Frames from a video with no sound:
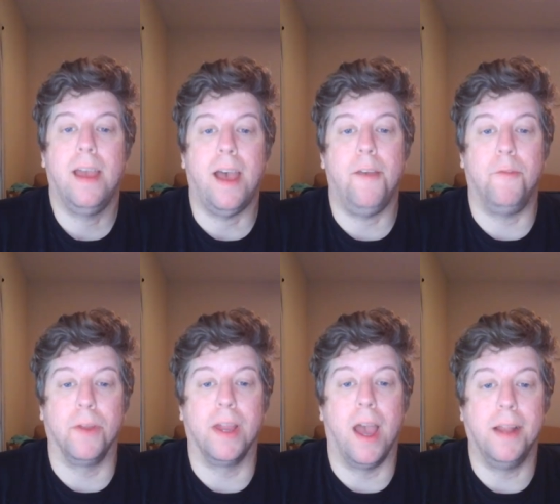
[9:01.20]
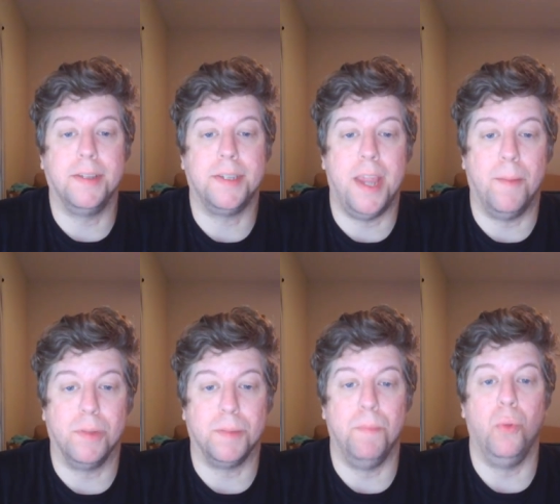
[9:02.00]
I forgot his name
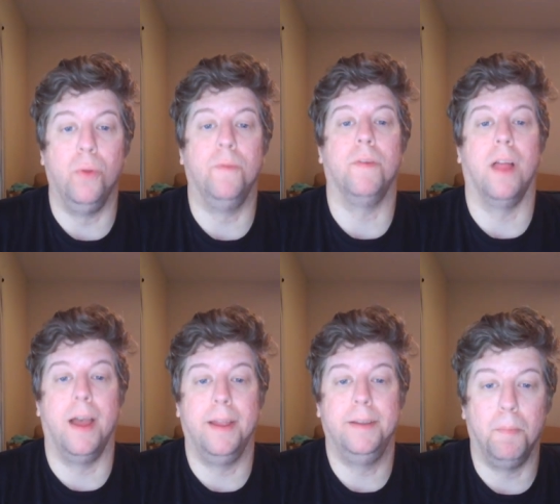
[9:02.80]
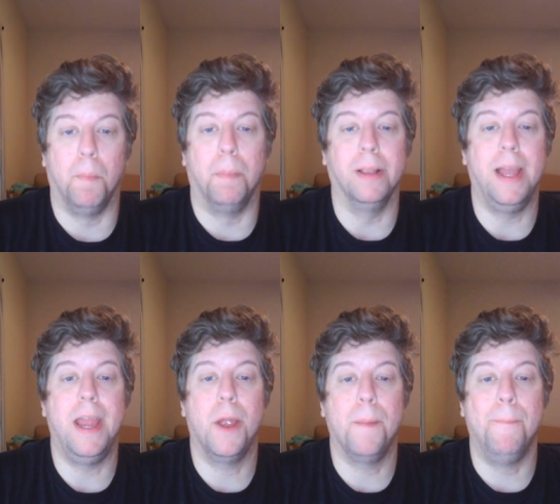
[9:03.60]
was Moodfly.
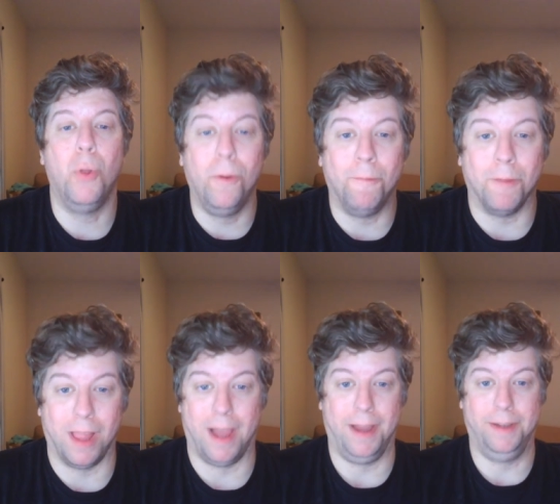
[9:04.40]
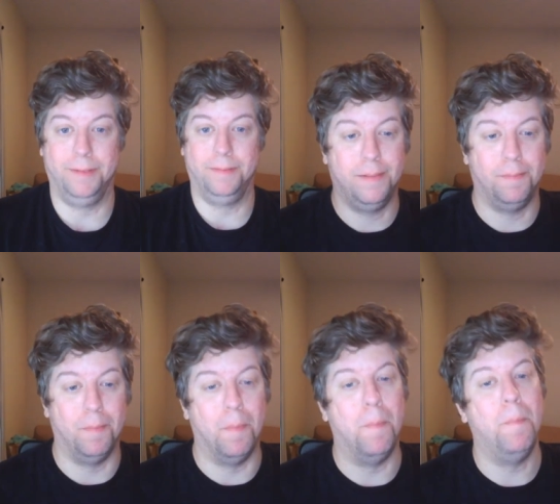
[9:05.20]
Blair Moodfly.
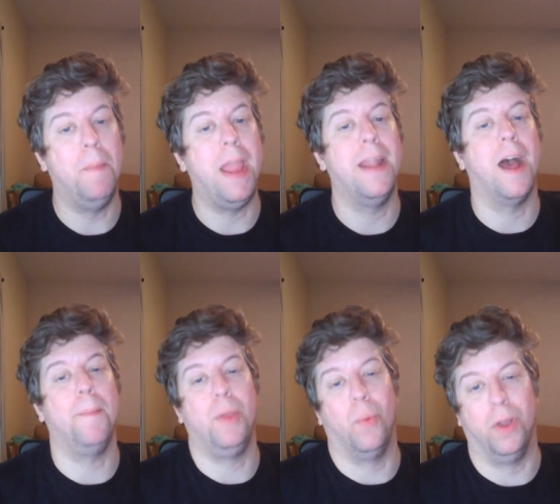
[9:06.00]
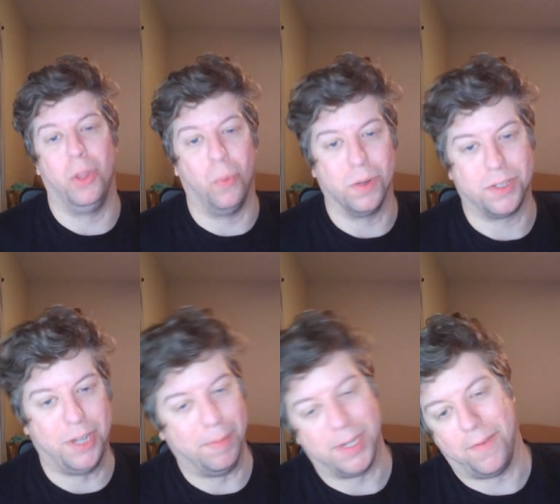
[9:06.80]
May not be one of the worst
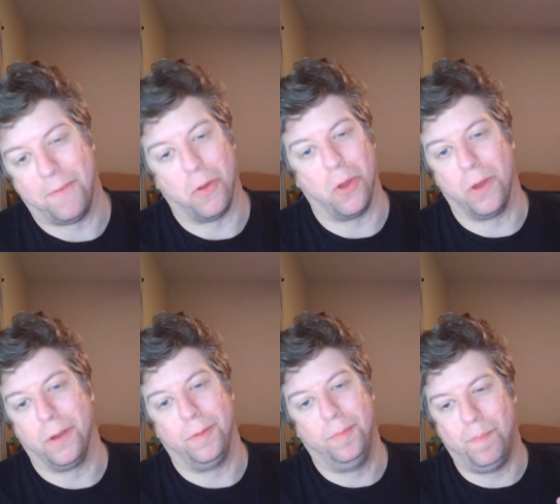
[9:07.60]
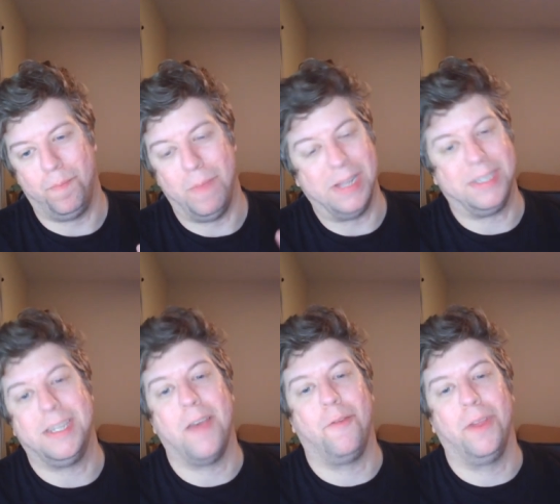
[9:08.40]
names I've ever heard. It's
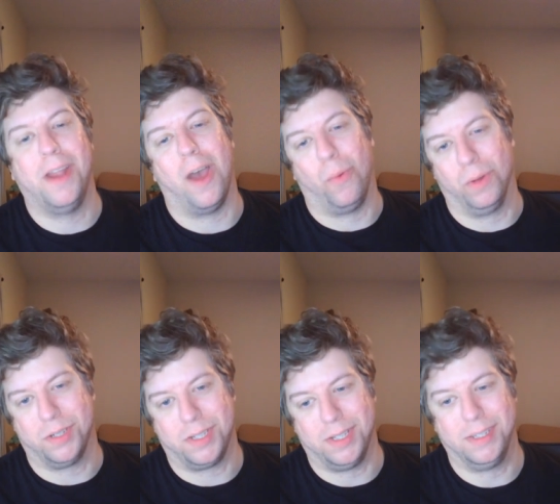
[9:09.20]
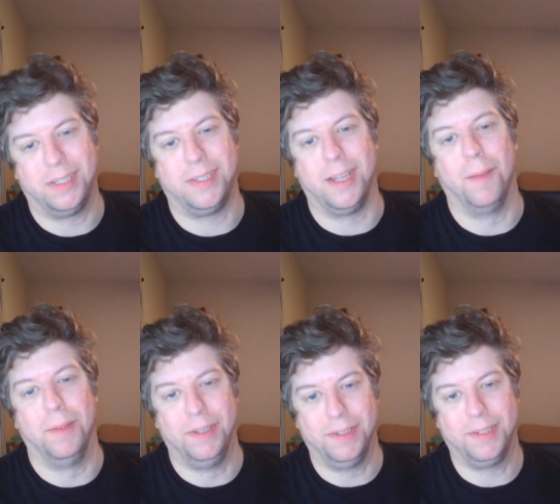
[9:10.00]
definitely not worse than
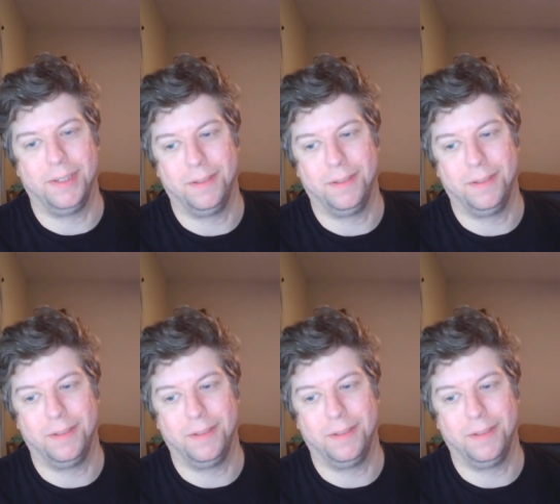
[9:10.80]
Stubbins.